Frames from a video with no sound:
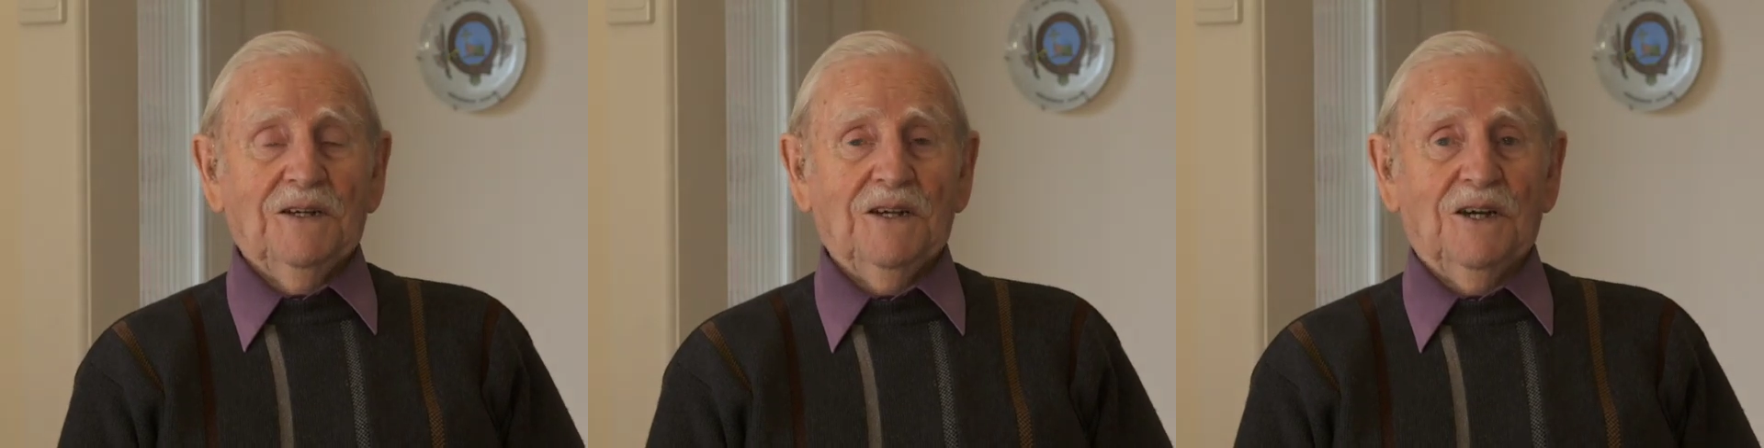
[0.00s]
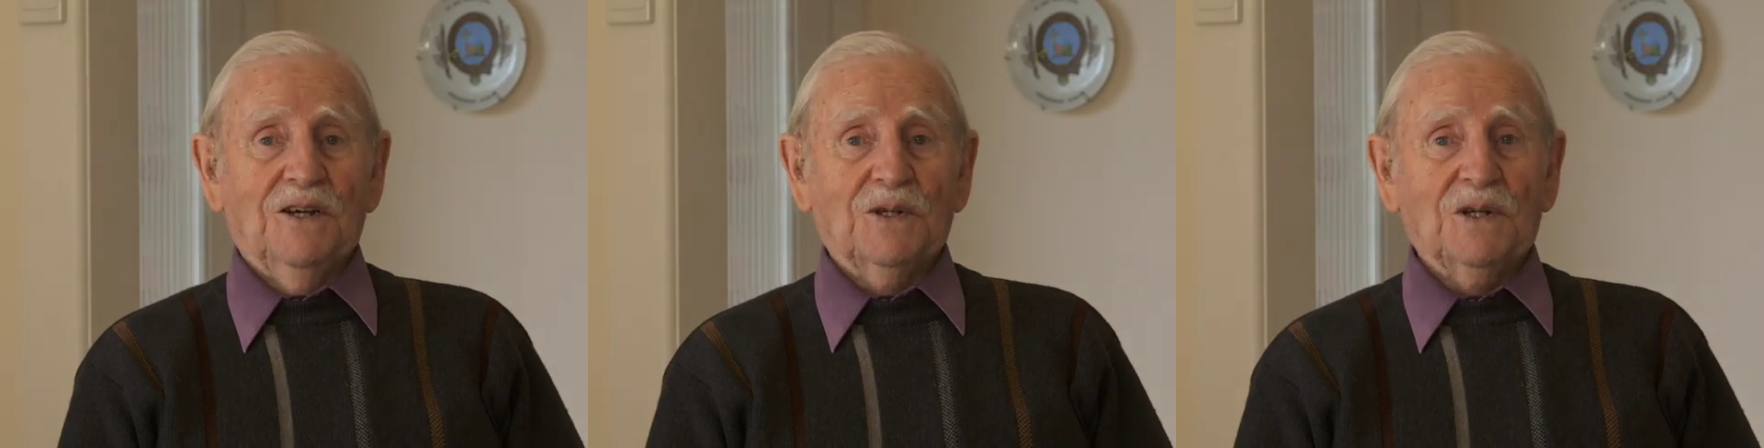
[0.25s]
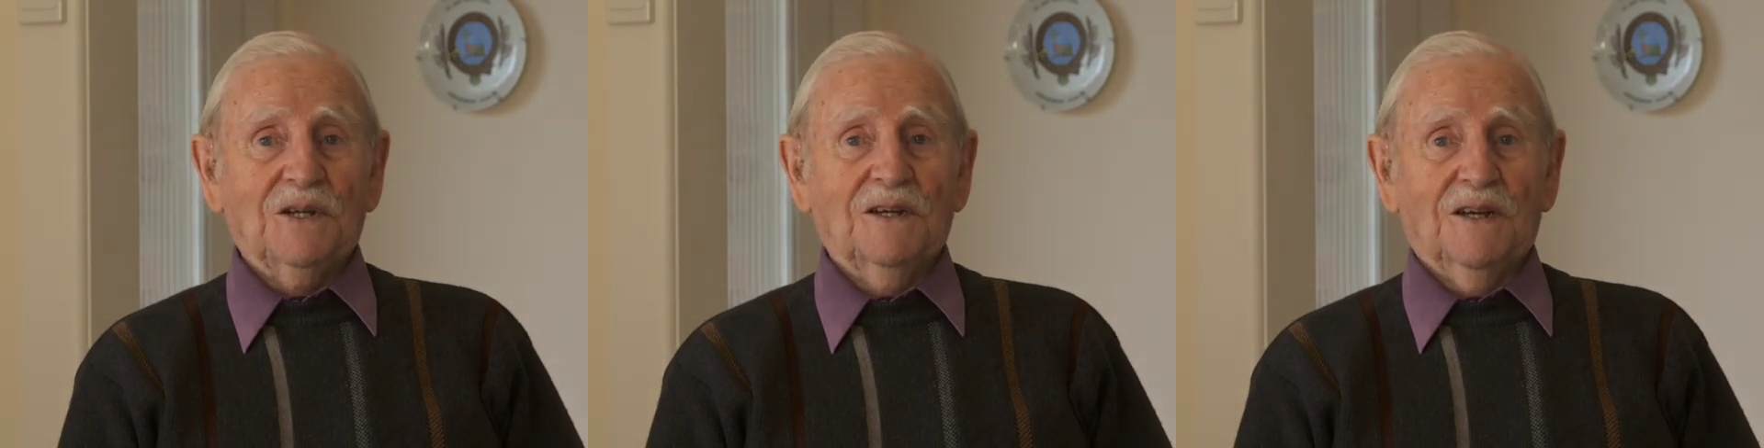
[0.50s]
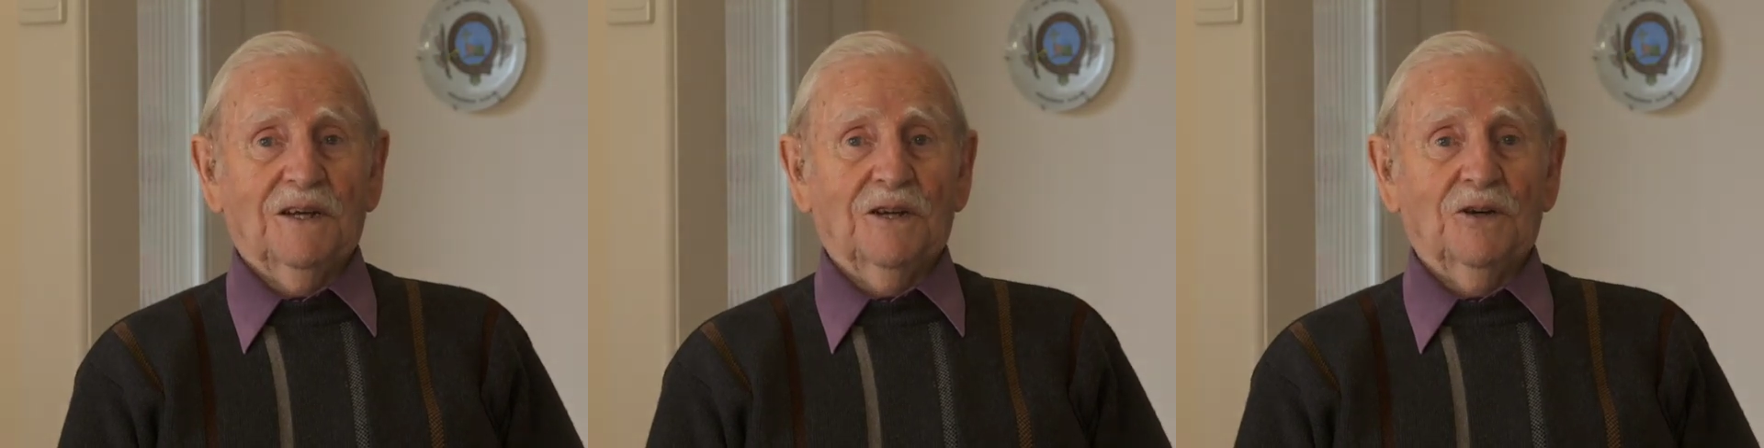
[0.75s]
yes,
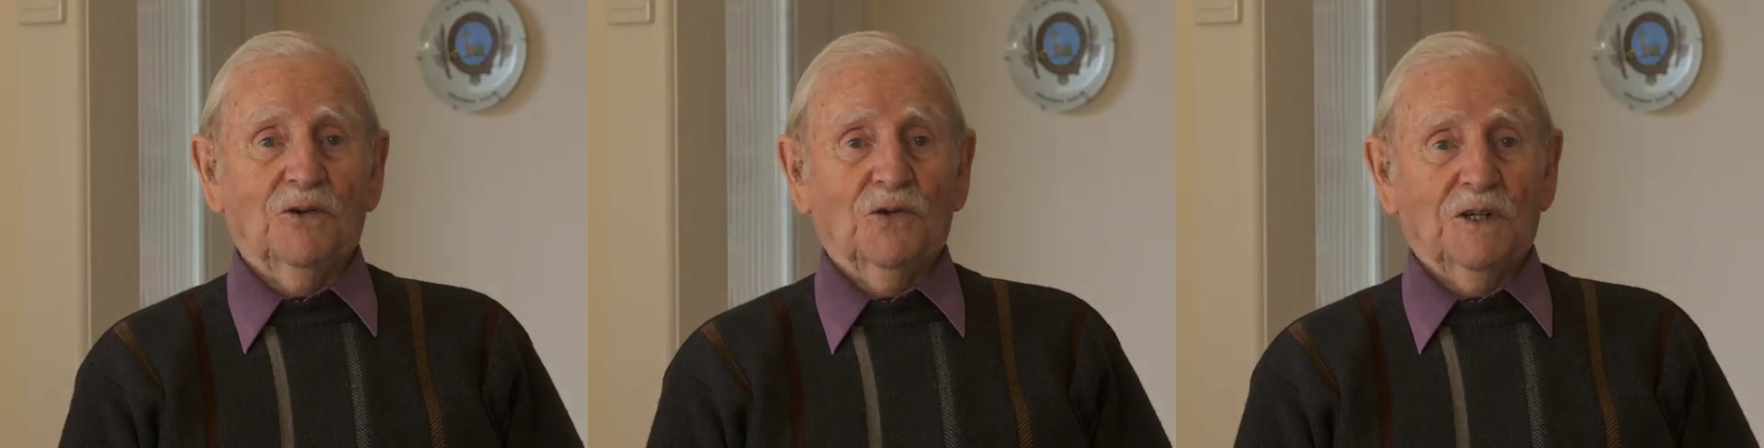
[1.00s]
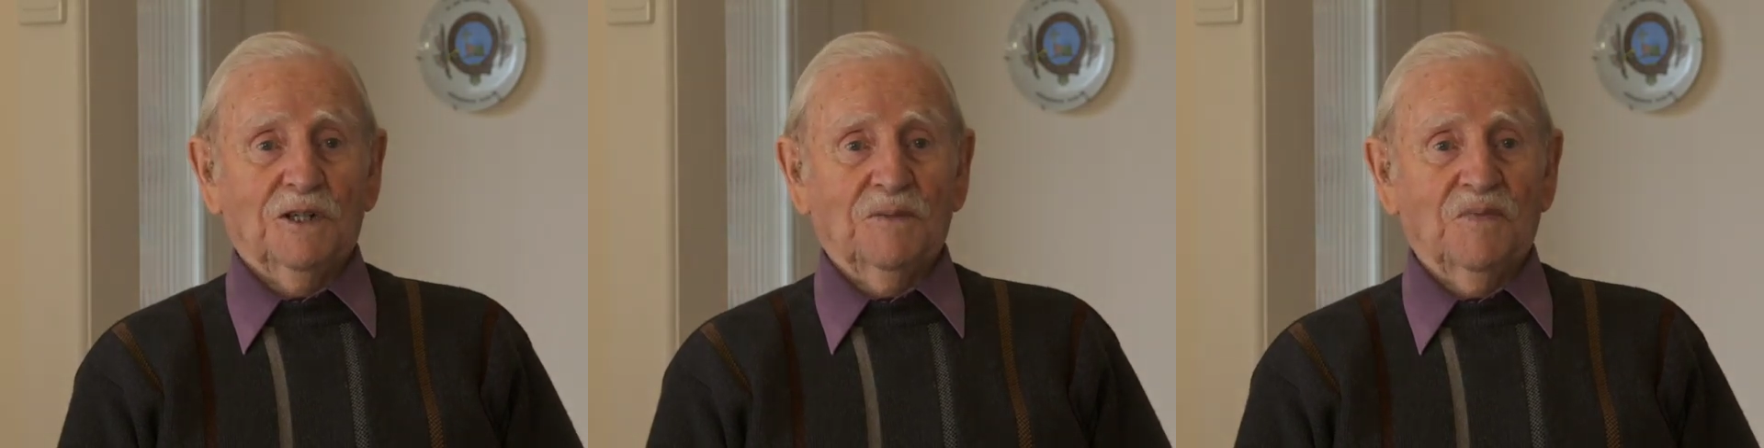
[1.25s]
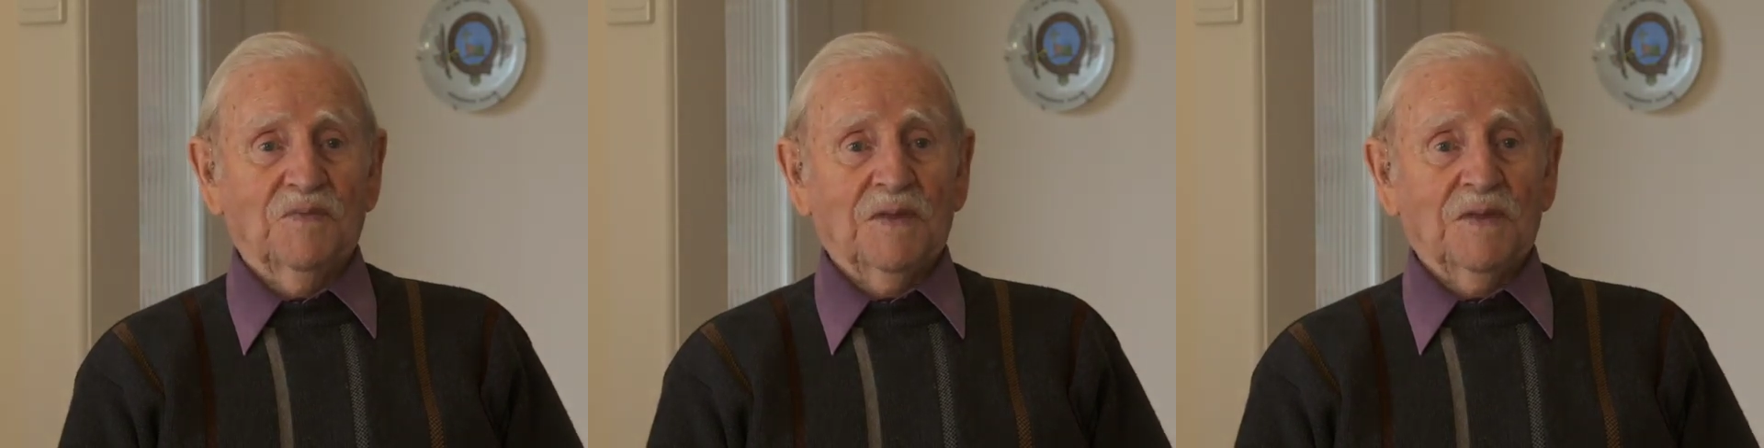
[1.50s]
so um,